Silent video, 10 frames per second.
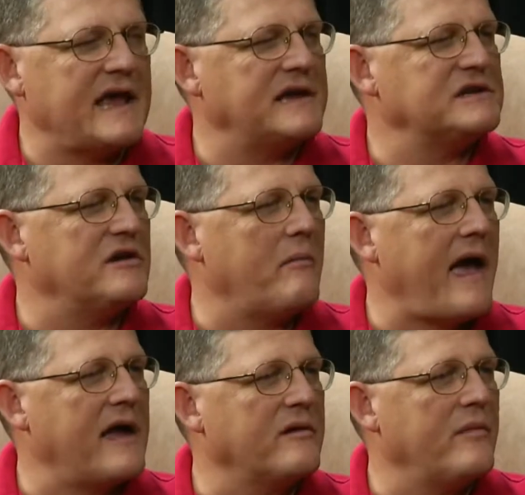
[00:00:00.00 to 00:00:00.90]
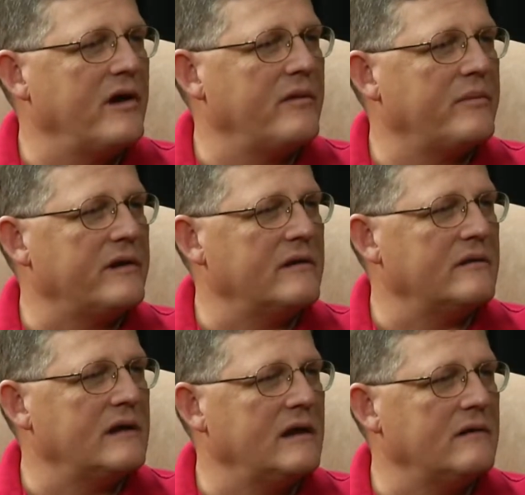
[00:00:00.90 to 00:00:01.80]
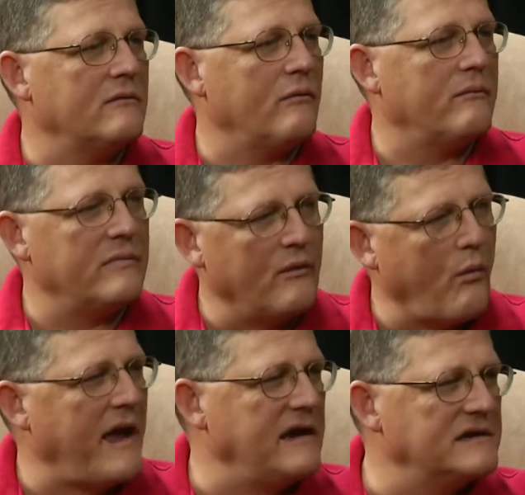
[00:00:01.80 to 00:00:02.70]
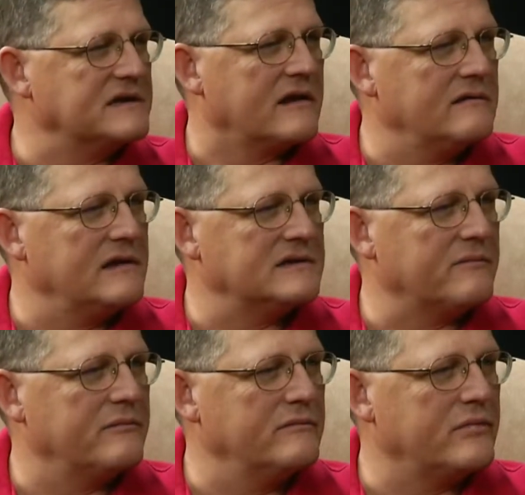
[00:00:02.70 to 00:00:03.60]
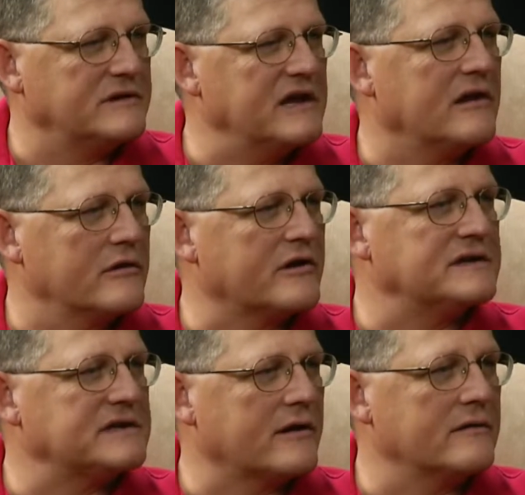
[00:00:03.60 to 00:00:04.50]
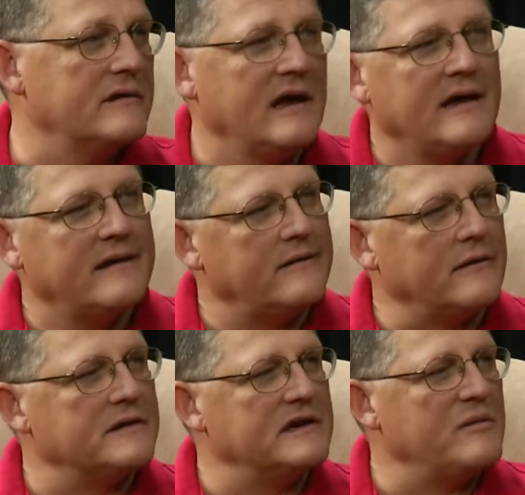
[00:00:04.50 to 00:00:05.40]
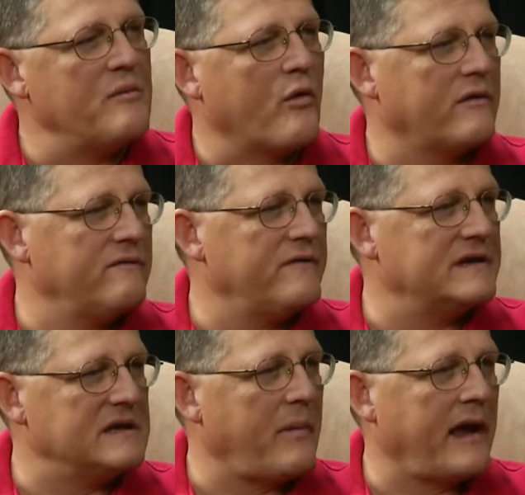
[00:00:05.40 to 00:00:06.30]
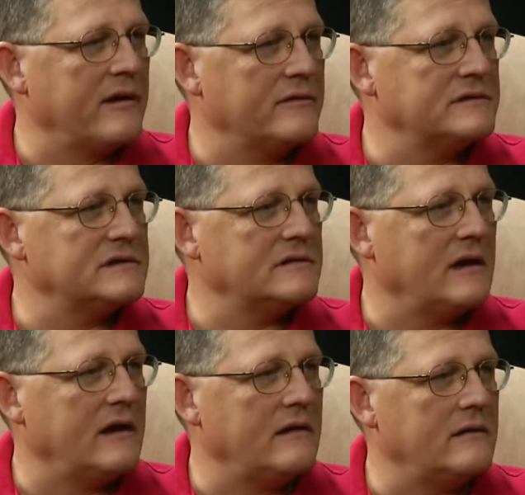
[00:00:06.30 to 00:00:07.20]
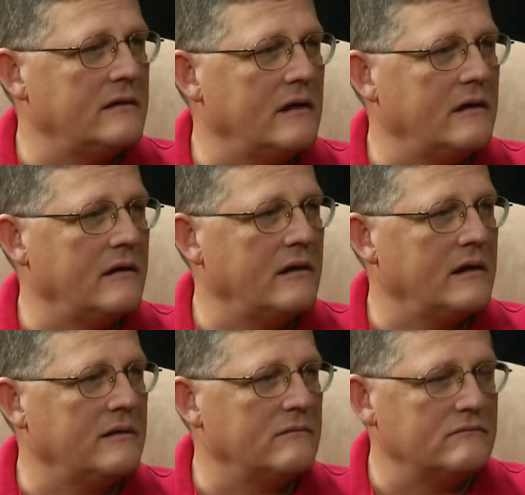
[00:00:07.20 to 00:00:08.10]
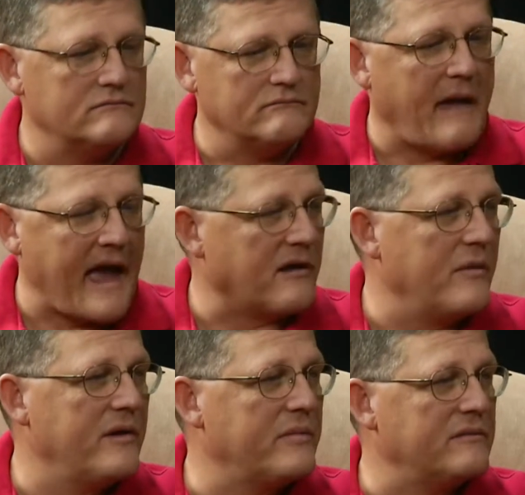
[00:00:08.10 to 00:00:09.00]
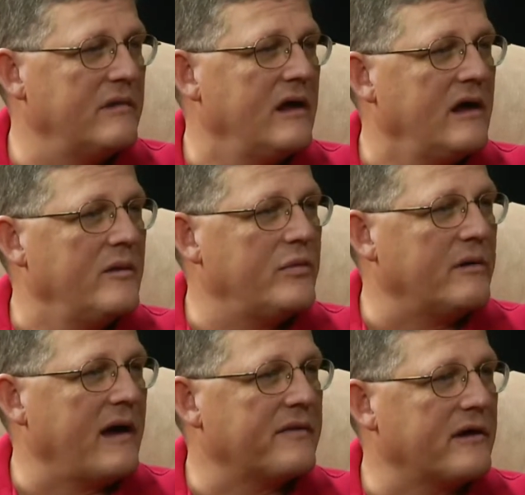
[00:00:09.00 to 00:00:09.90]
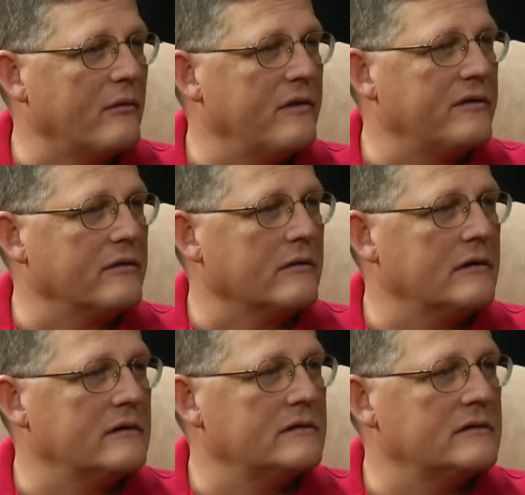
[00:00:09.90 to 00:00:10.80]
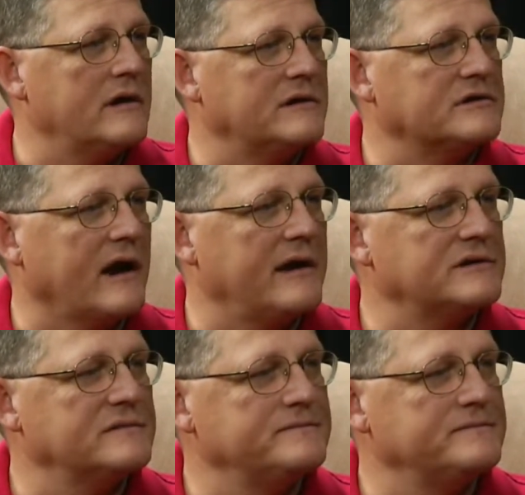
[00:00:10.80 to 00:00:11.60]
ask you to bag them up, and the weight is a particular concern. Don't need to be more than 50 pounds, and bag them up and put them out there with your trash.